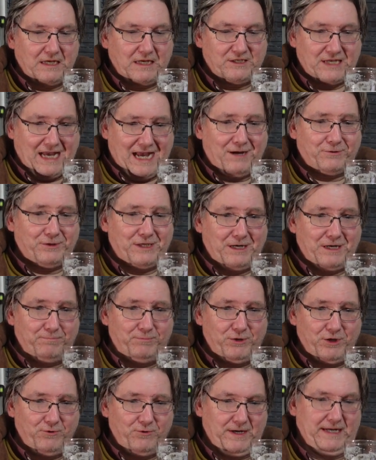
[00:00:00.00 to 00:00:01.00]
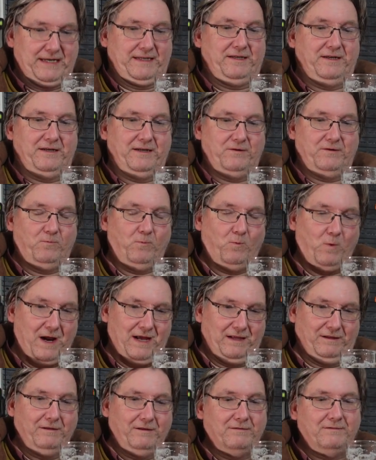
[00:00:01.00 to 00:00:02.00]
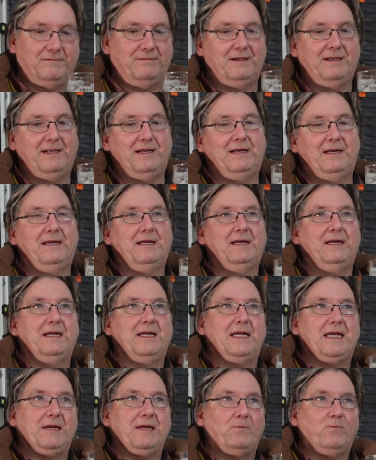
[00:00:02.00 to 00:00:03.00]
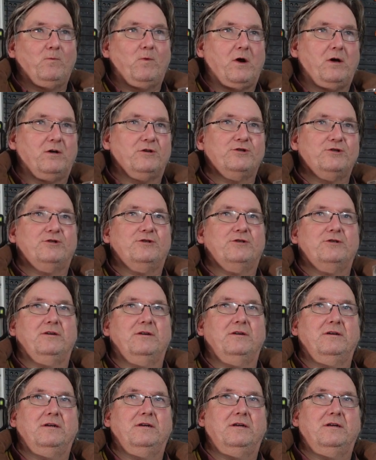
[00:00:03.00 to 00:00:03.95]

So how did I brew it? Well, it was...